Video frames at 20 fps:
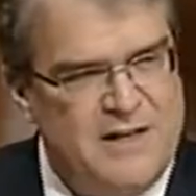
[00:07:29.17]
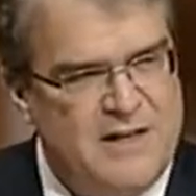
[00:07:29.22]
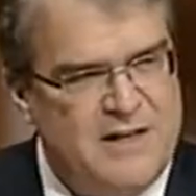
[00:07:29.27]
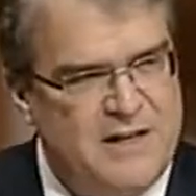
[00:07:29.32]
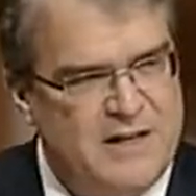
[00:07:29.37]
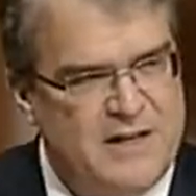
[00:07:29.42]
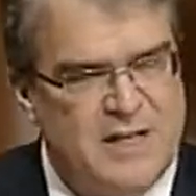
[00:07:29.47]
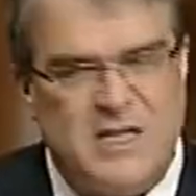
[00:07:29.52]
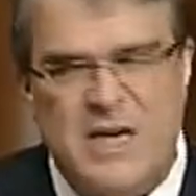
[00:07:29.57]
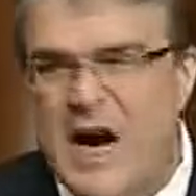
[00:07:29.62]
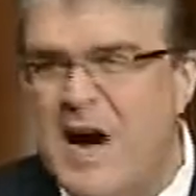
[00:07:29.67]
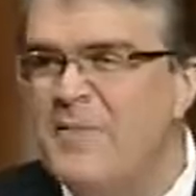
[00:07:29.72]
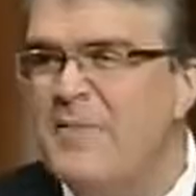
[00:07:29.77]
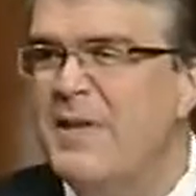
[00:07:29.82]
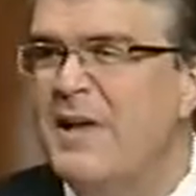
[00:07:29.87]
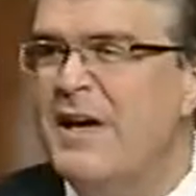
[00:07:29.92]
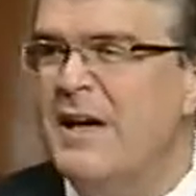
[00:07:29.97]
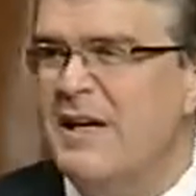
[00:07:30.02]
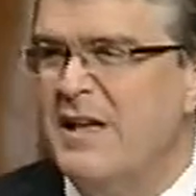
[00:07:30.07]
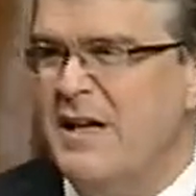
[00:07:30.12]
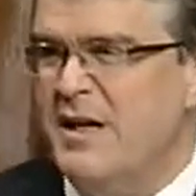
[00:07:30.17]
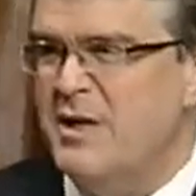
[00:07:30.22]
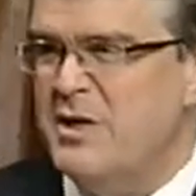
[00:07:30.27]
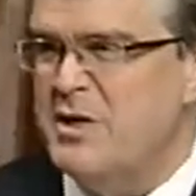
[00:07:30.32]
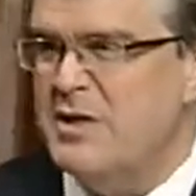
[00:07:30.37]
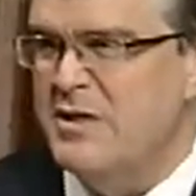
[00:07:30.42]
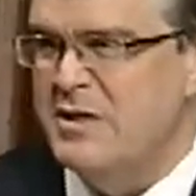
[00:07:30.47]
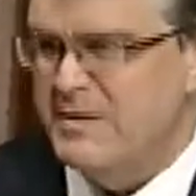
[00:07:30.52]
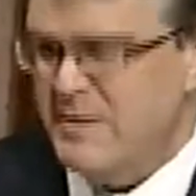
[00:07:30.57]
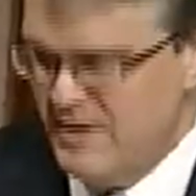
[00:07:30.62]
at the top of that list,
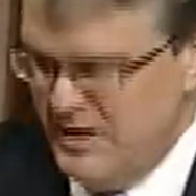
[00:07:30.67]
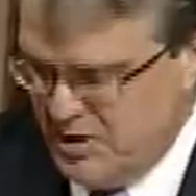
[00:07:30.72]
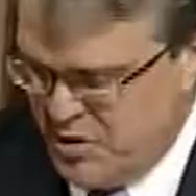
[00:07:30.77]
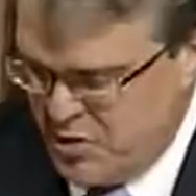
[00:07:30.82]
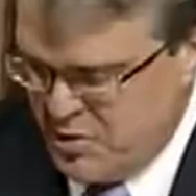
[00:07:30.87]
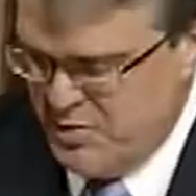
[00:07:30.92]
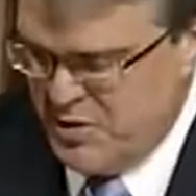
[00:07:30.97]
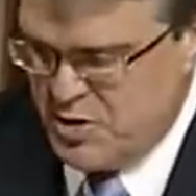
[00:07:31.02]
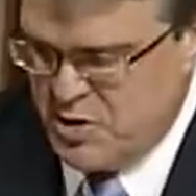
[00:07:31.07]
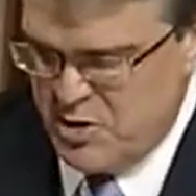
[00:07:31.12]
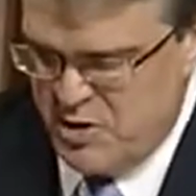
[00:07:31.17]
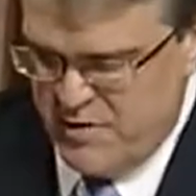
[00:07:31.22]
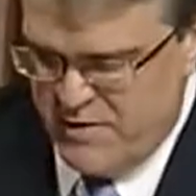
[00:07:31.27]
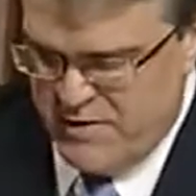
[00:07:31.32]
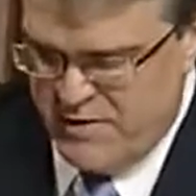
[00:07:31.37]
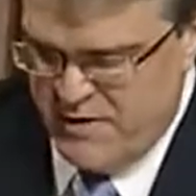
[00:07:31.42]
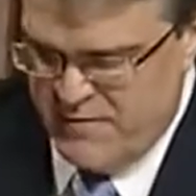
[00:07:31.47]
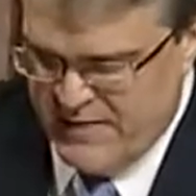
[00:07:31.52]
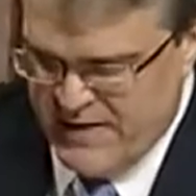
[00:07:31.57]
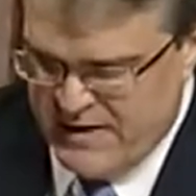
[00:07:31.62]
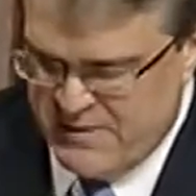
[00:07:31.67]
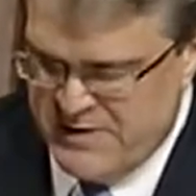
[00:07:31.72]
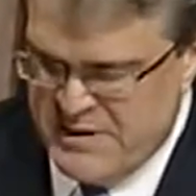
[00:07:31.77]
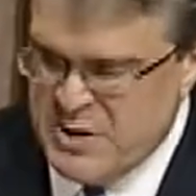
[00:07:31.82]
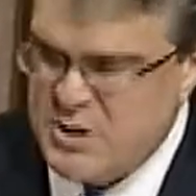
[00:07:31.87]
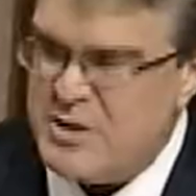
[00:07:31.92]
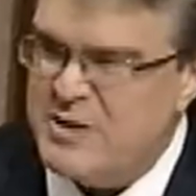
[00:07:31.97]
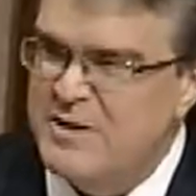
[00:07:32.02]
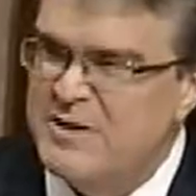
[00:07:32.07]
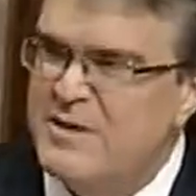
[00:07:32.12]
is to ensure that our
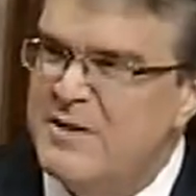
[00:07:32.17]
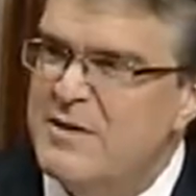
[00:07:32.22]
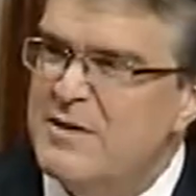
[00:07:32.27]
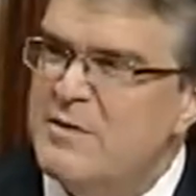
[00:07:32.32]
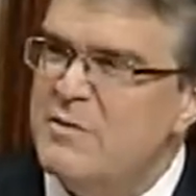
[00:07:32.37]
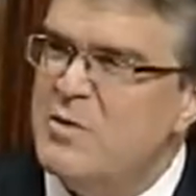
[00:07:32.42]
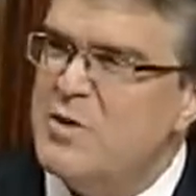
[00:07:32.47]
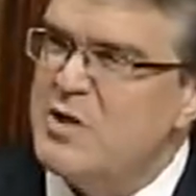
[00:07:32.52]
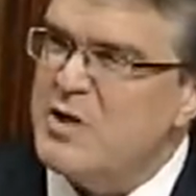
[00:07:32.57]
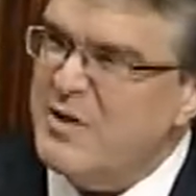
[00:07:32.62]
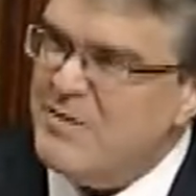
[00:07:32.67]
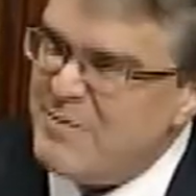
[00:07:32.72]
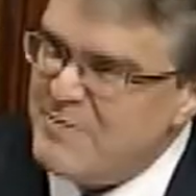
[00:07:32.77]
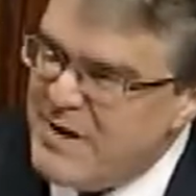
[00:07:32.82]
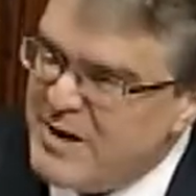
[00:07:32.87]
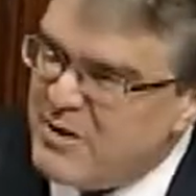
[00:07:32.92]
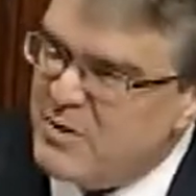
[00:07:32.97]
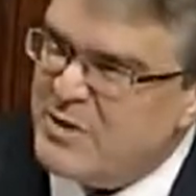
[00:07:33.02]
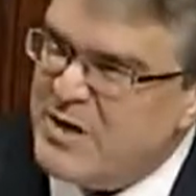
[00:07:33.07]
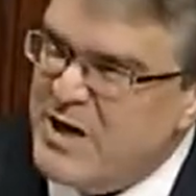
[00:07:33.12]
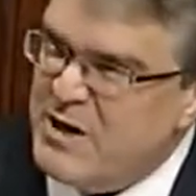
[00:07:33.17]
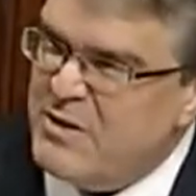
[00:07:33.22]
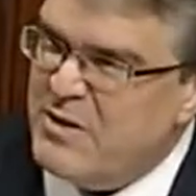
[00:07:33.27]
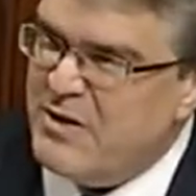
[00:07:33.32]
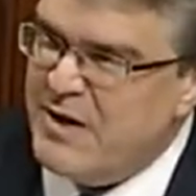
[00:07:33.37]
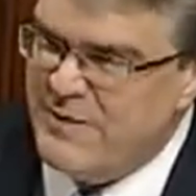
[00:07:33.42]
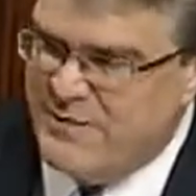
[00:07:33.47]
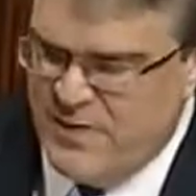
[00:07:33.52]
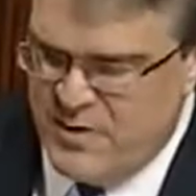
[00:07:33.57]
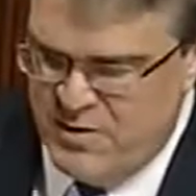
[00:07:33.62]
veterans receive the medical care that
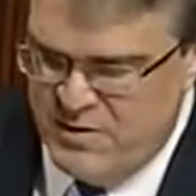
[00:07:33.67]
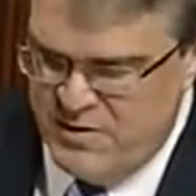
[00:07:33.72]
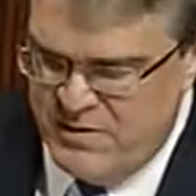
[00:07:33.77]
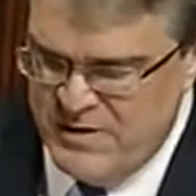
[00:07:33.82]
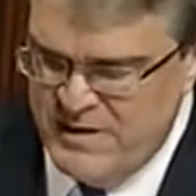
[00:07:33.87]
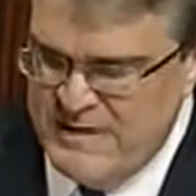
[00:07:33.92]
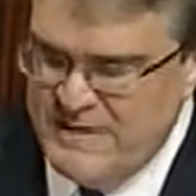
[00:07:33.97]
they've earned,